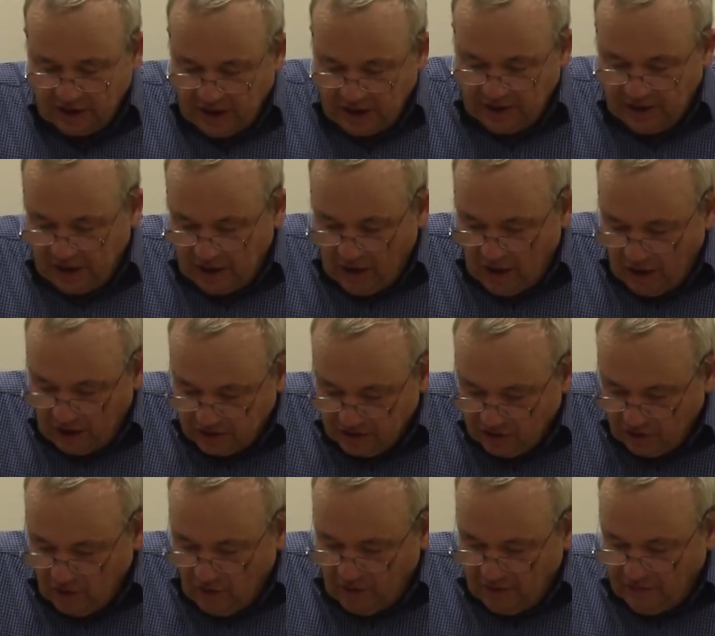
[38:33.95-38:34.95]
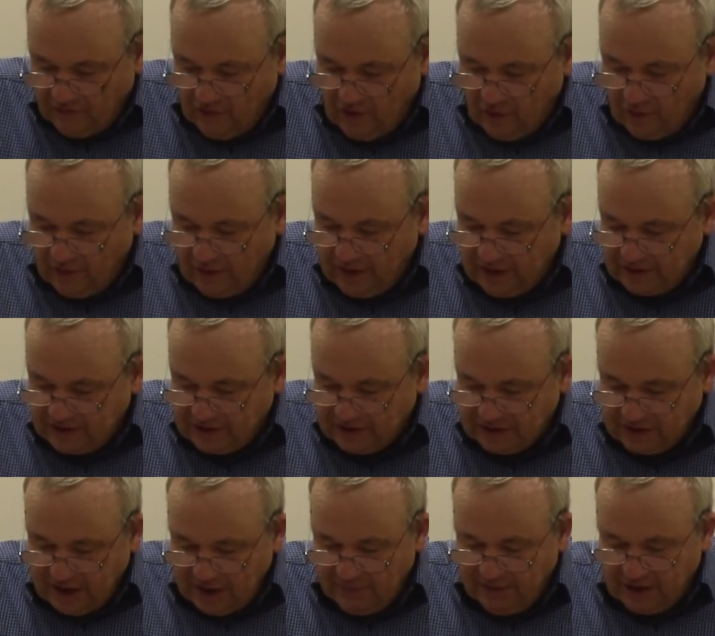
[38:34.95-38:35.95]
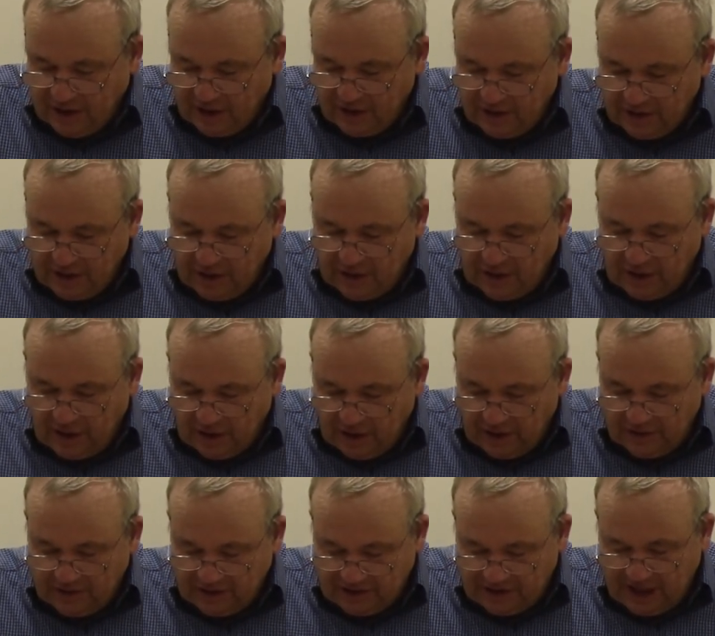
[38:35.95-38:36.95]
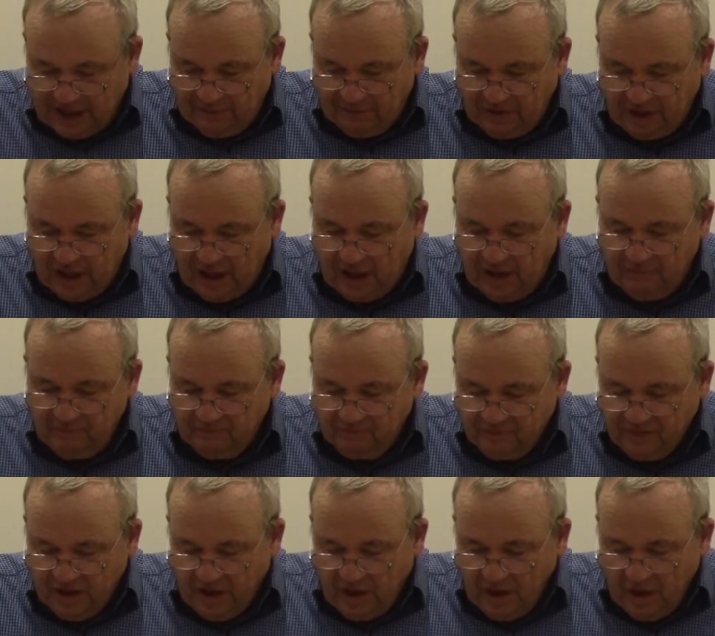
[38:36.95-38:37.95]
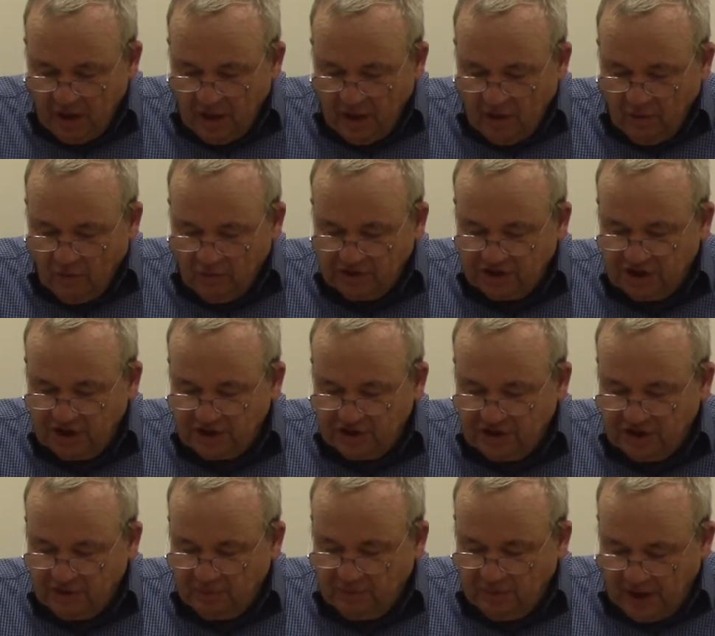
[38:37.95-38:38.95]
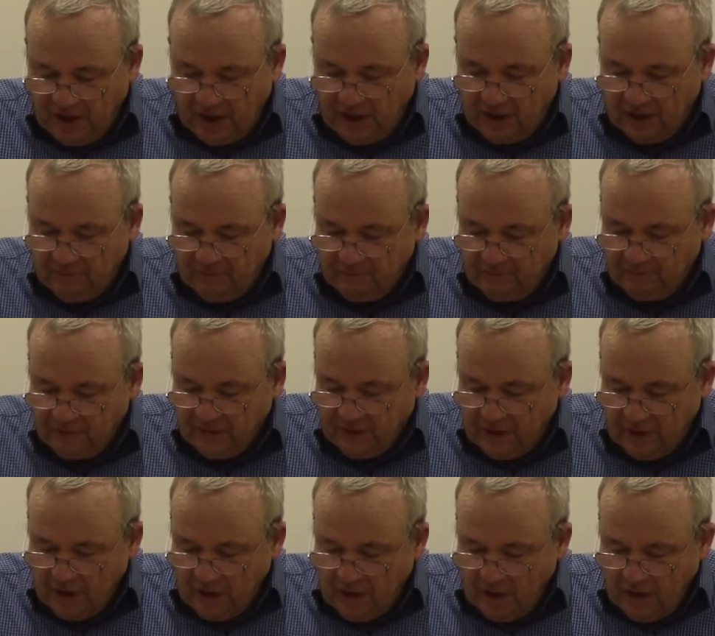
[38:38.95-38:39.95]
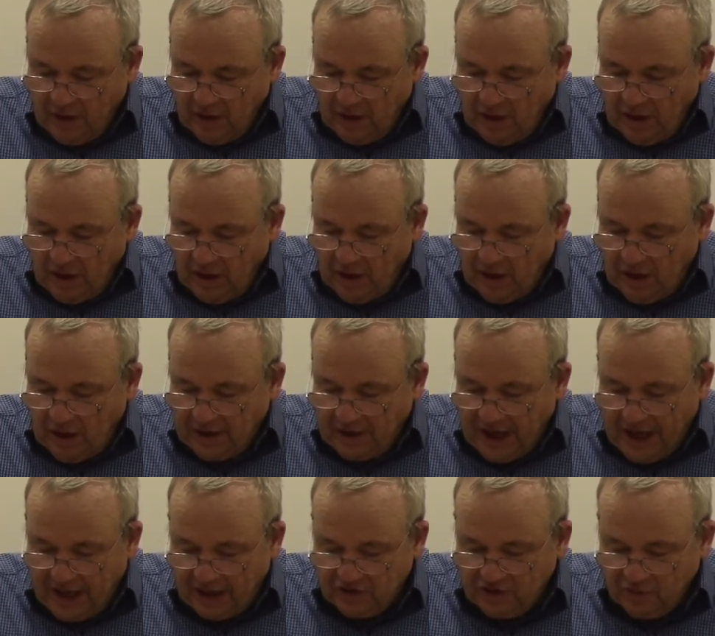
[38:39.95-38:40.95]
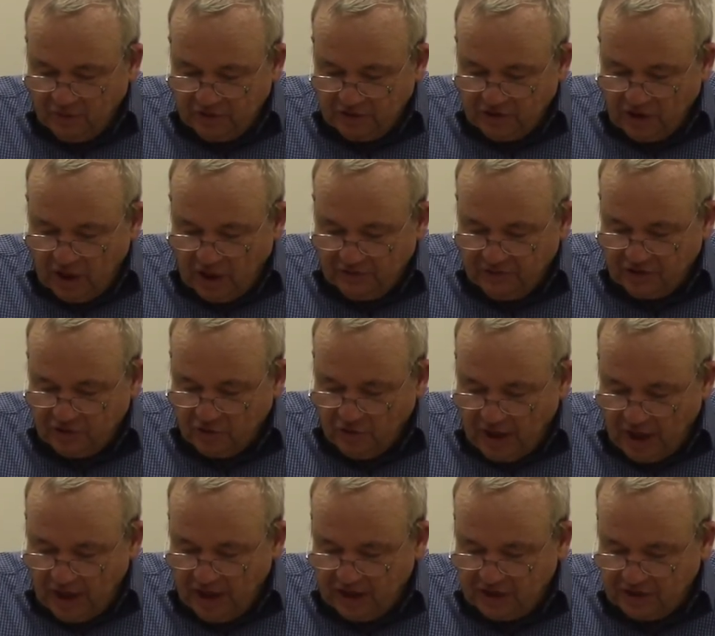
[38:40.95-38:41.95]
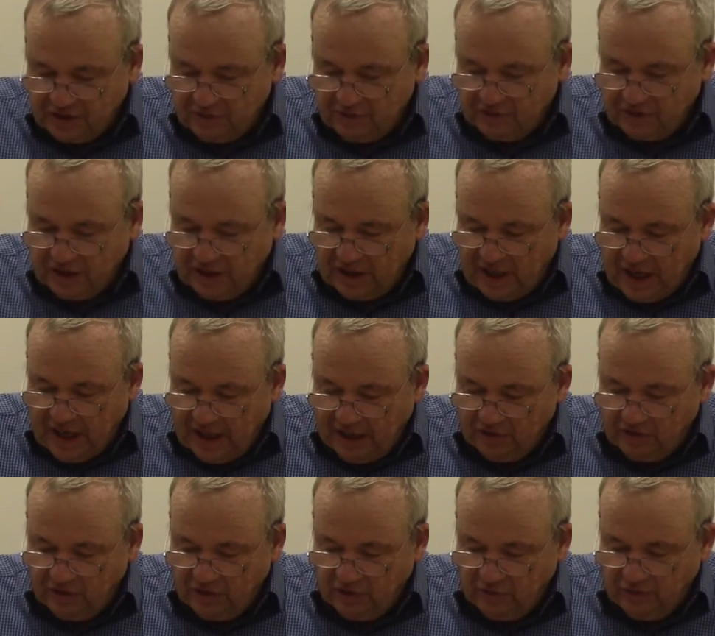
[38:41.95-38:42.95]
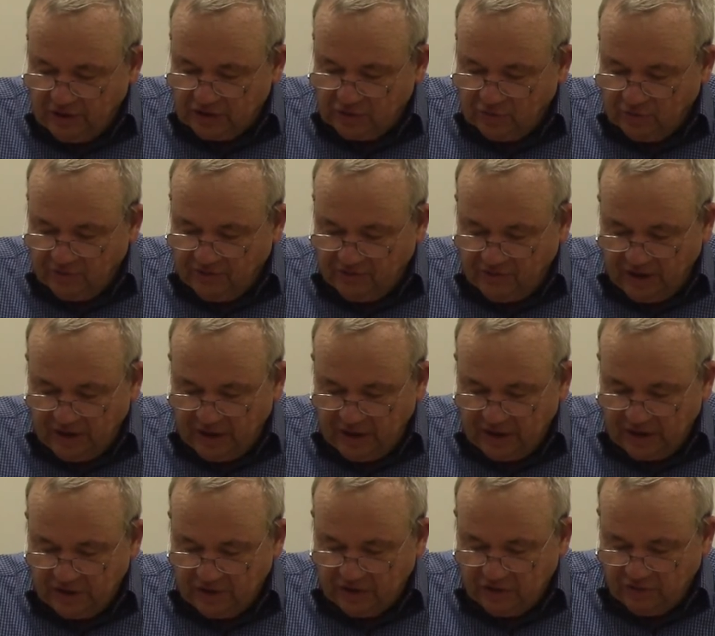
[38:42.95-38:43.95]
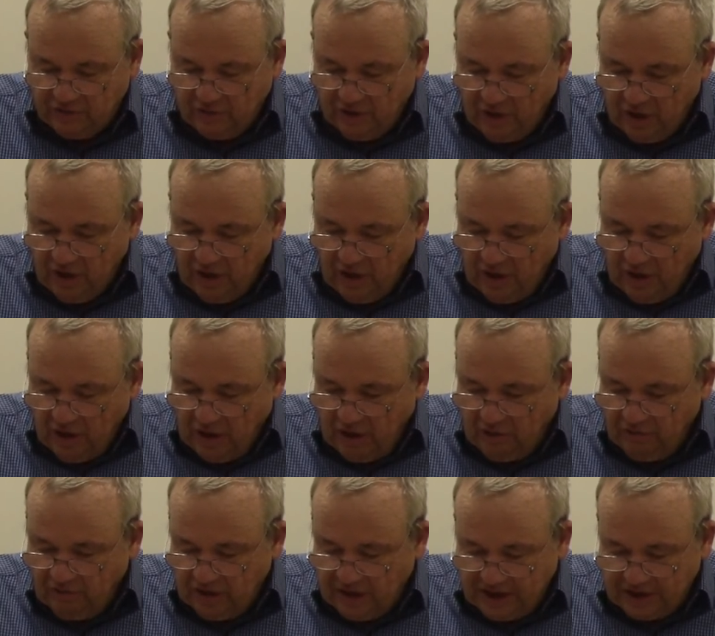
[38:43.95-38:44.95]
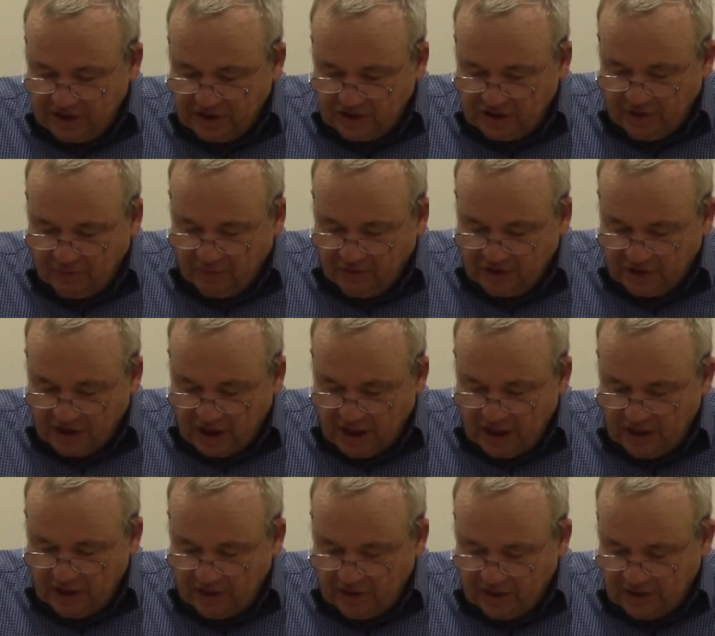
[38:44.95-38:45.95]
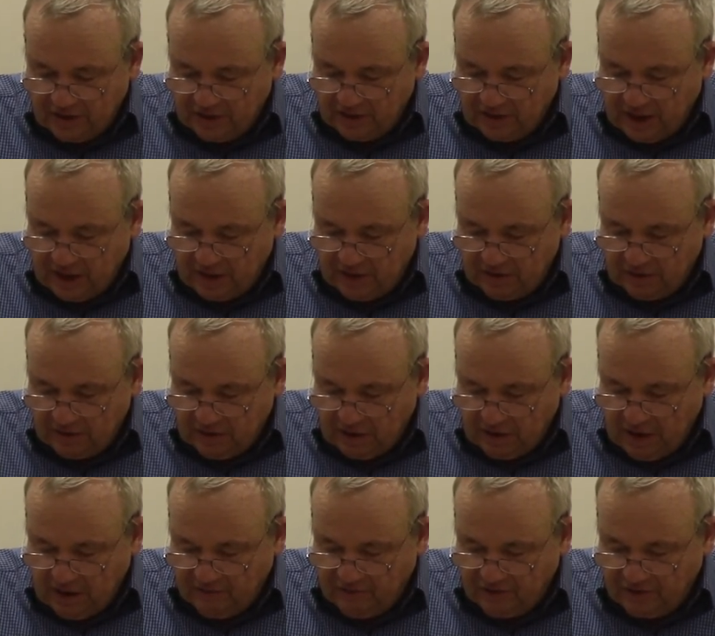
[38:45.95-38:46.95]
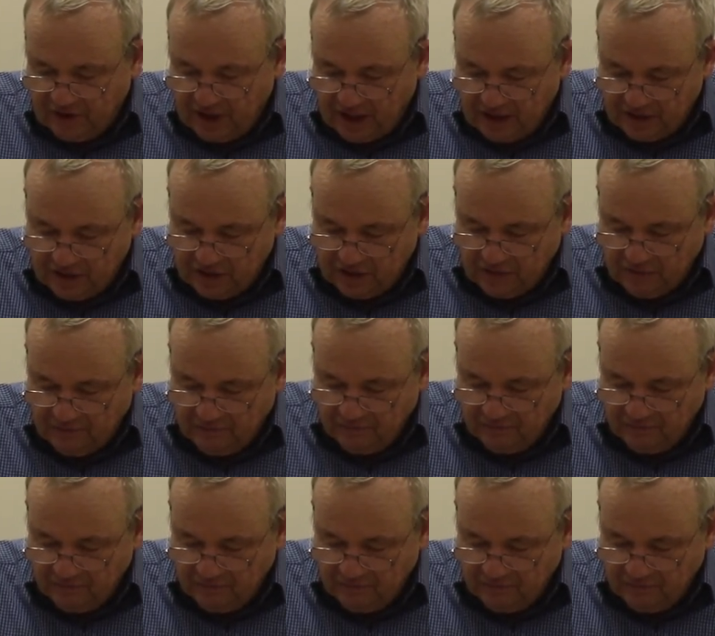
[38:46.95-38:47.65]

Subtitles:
And then also going forward is the summit on the same day with Xi Jinping on how to resolve the trade issues and how the U.S. will fit into a relationship with China that is not confrontational.